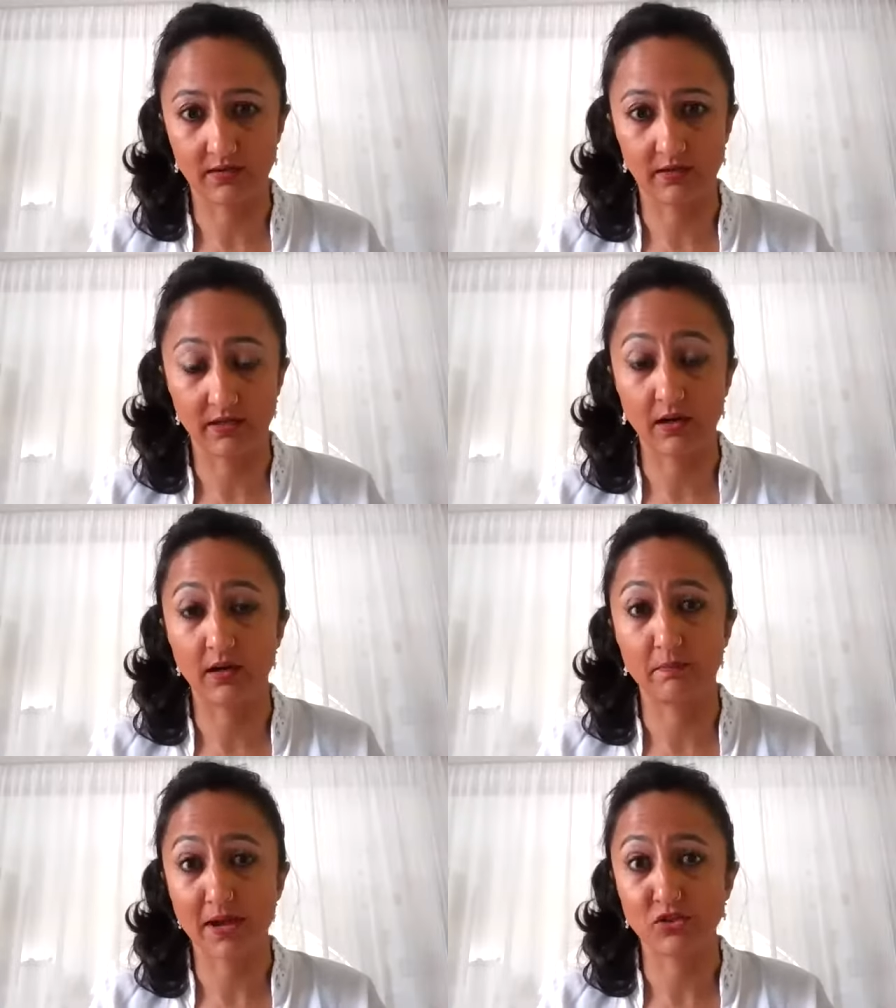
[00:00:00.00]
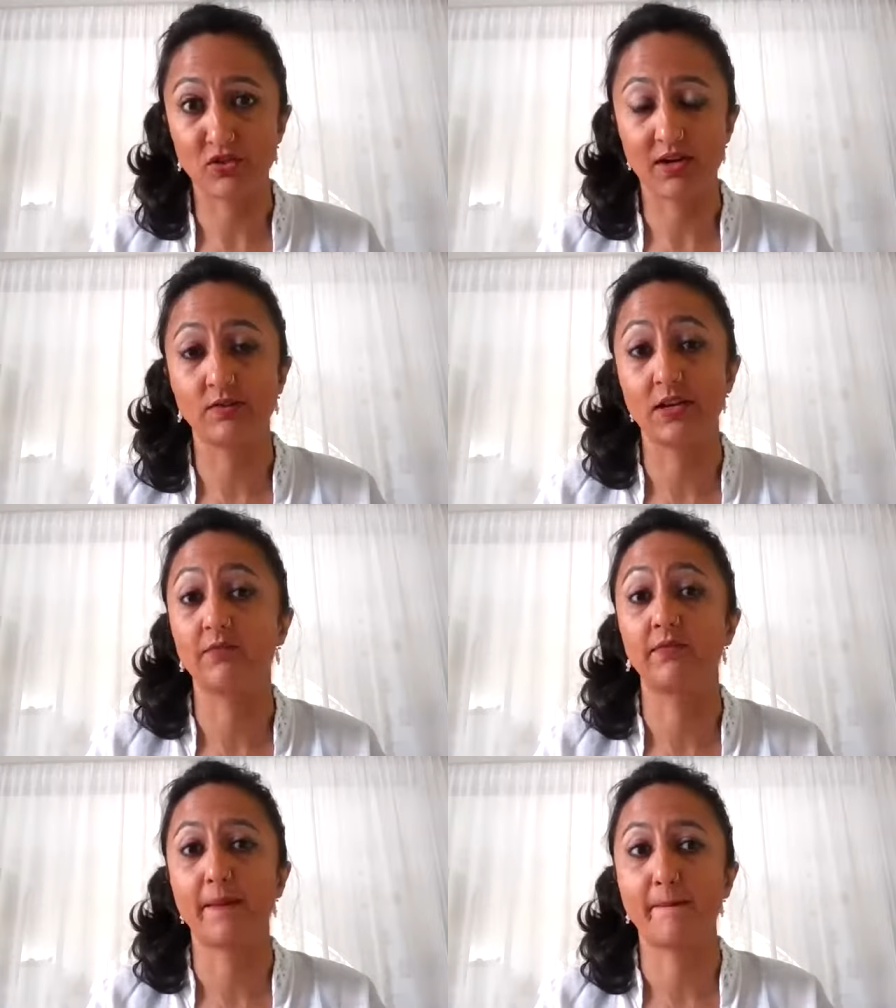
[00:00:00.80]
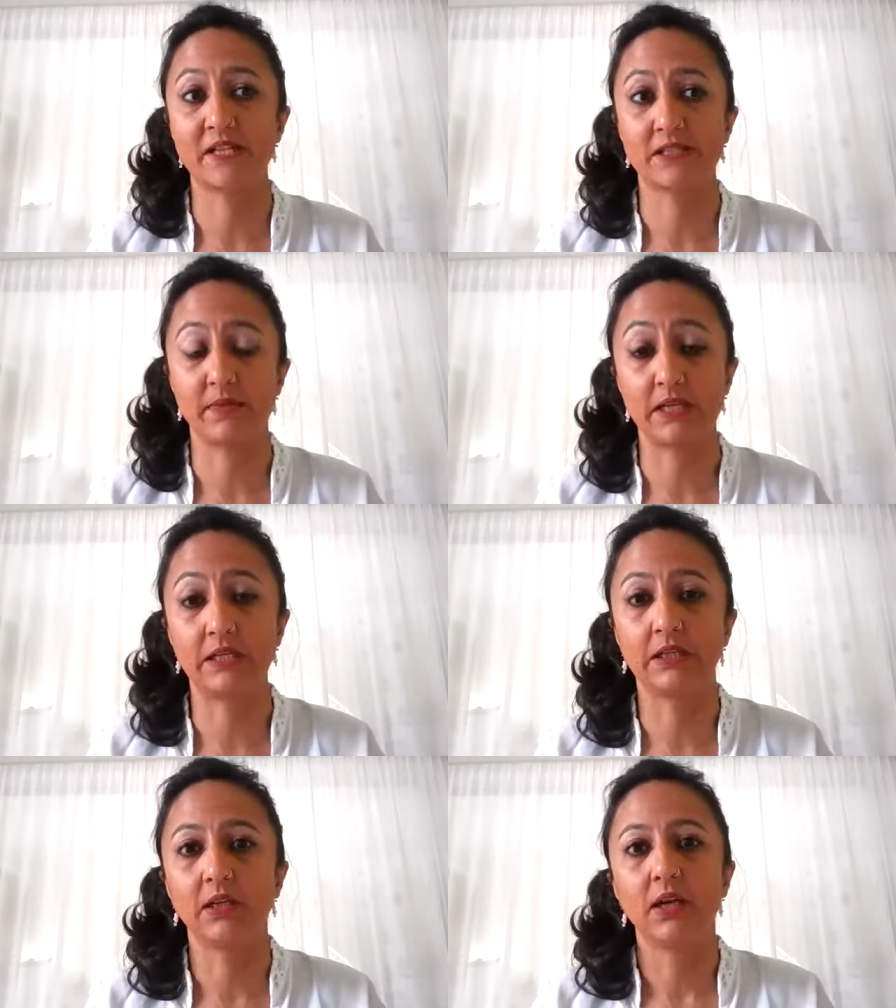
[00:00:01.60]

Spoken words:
and I can't imagine how tough that must be.